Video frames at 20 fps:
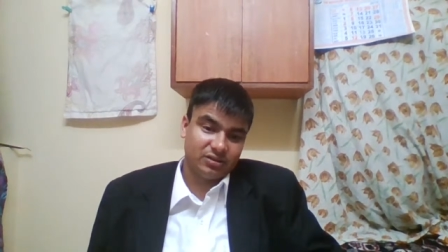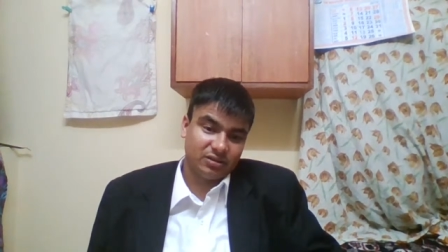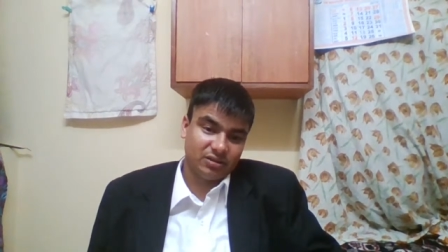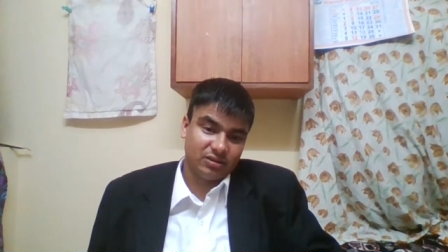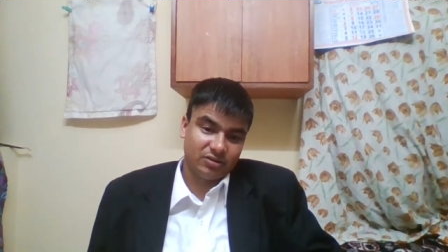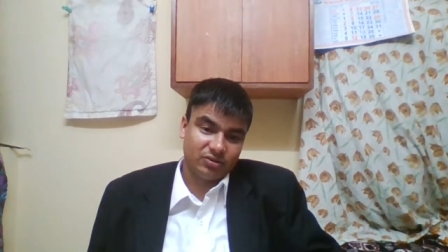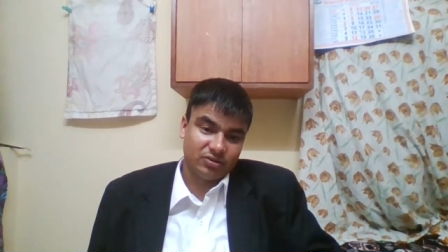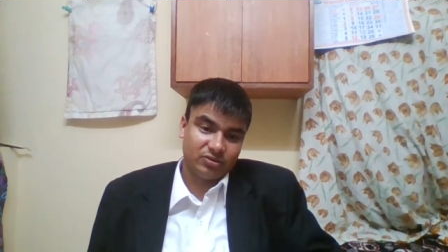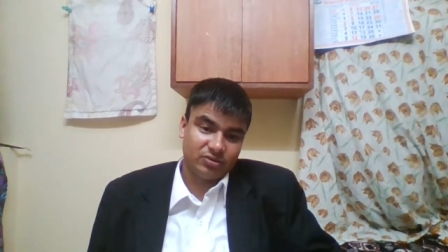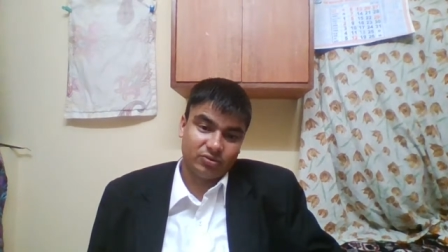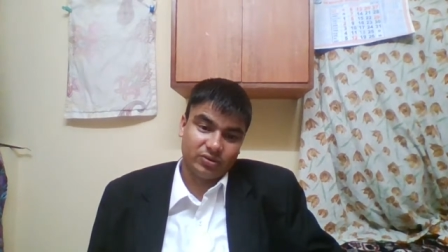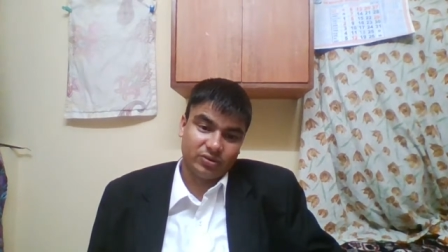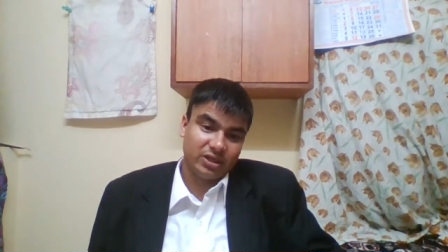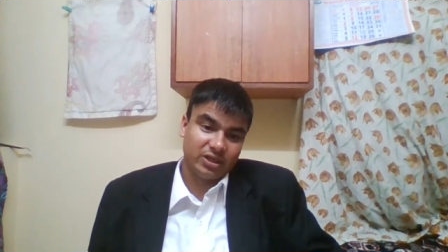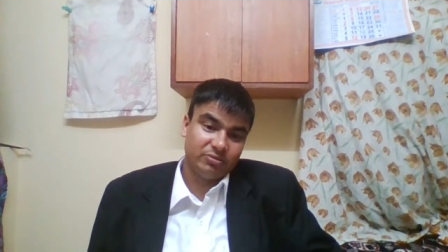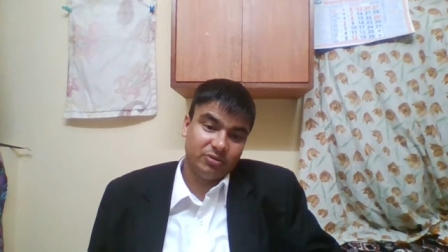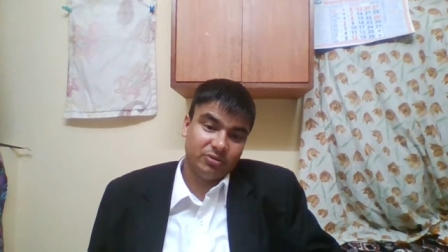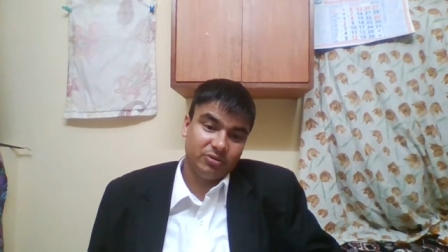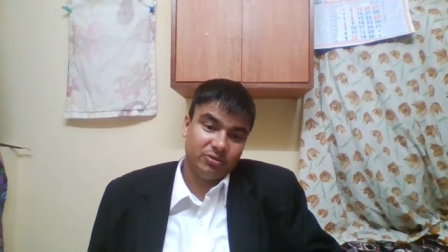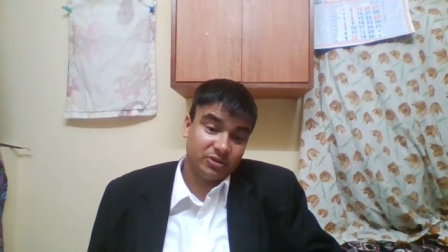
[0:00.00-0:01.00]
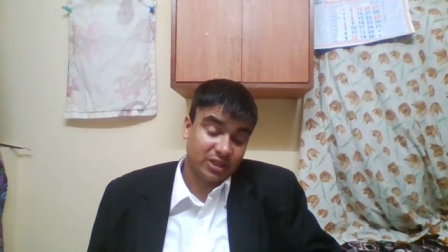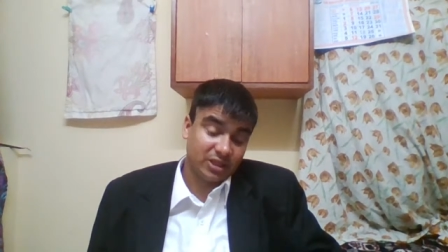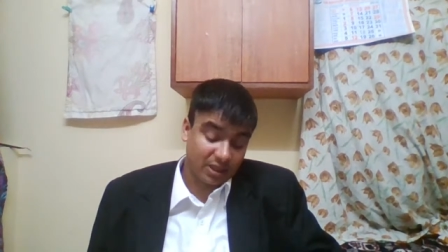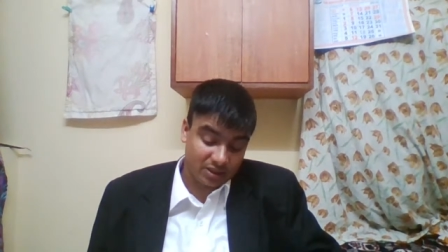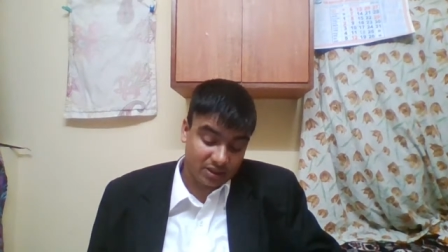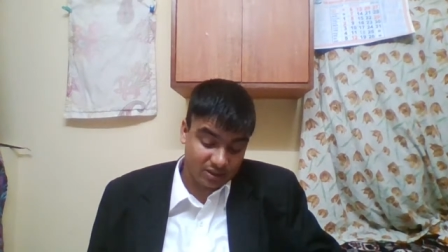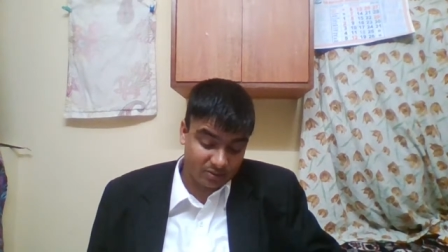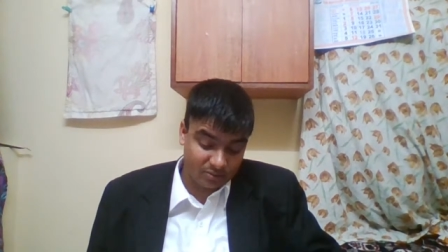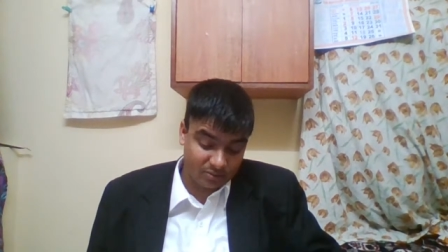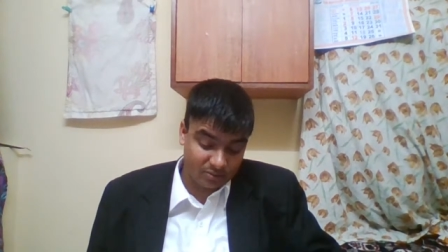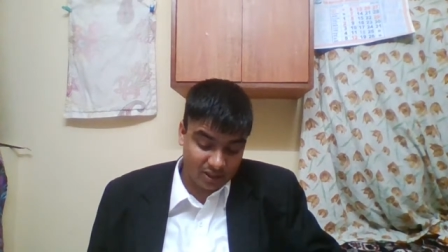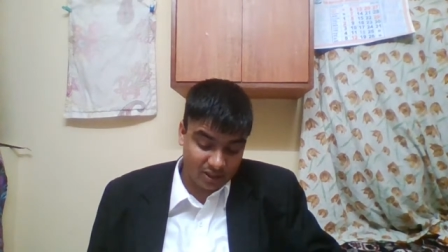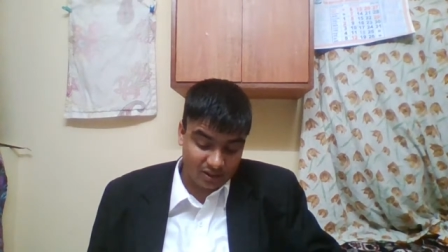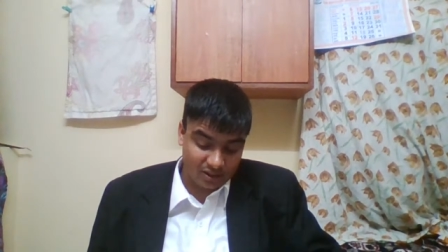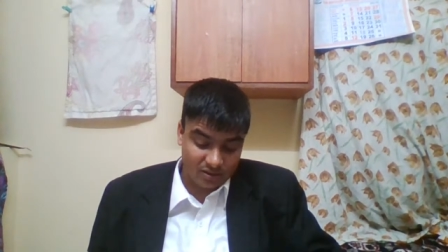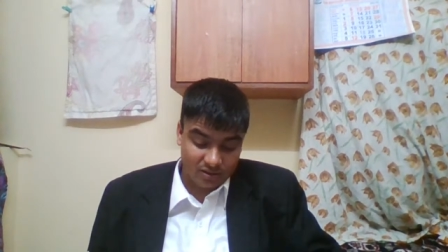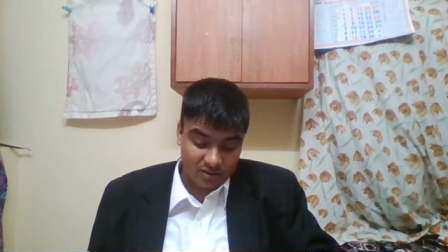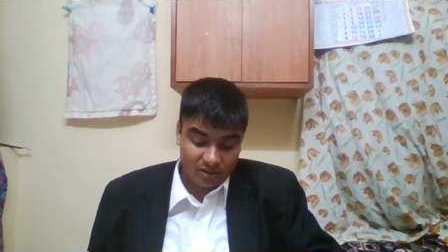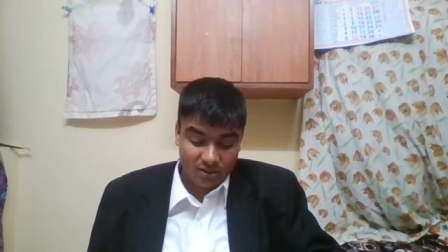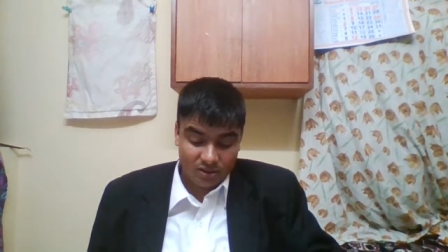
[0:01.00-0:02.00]
And so there will be selection panel.
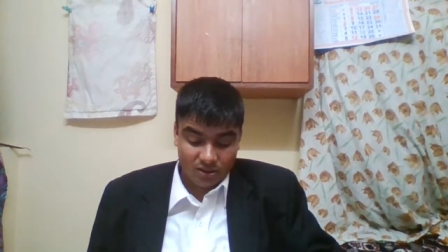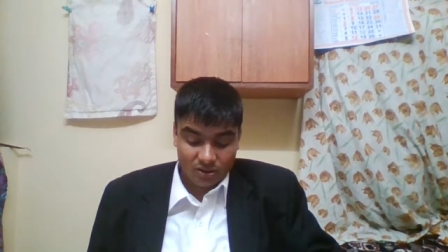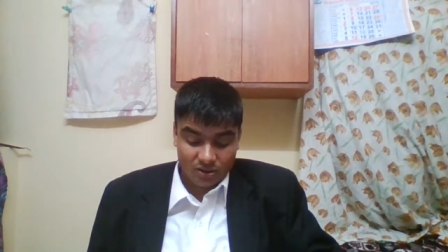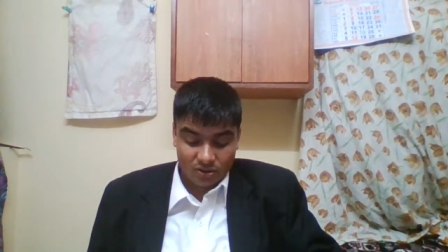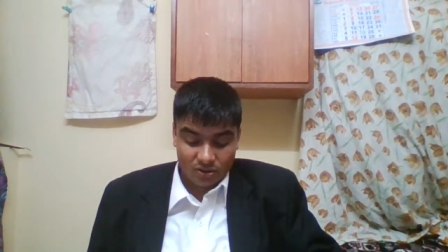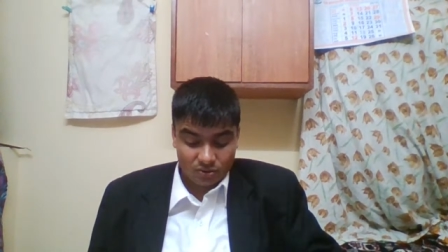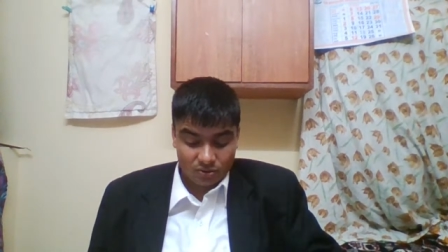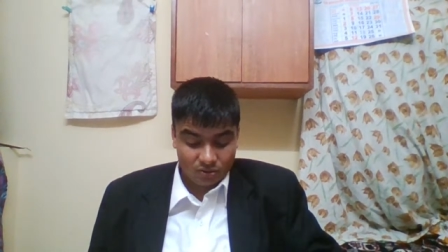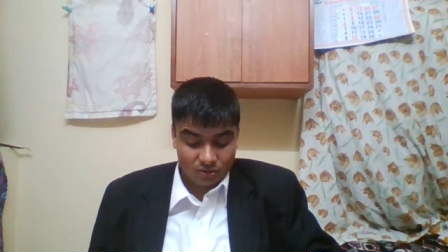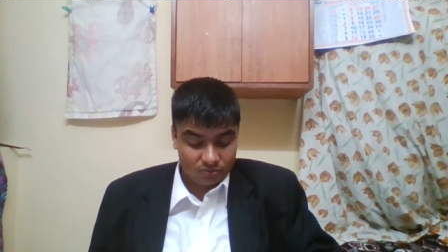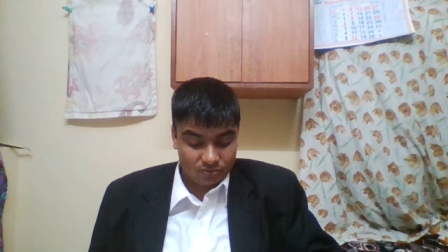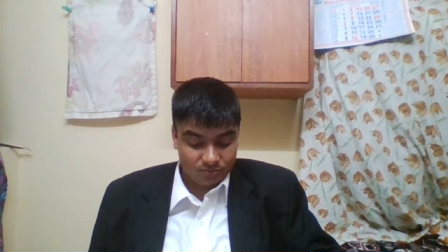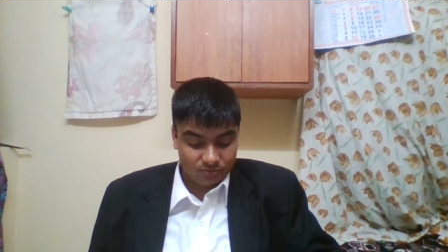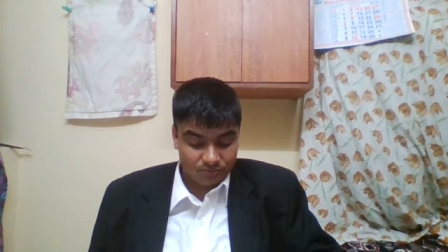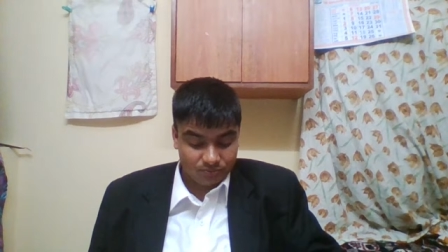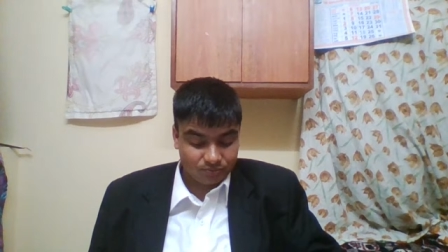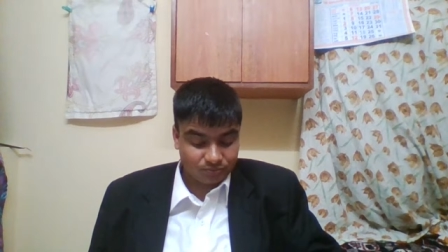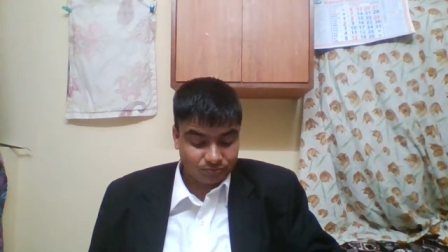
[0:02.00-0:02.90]
So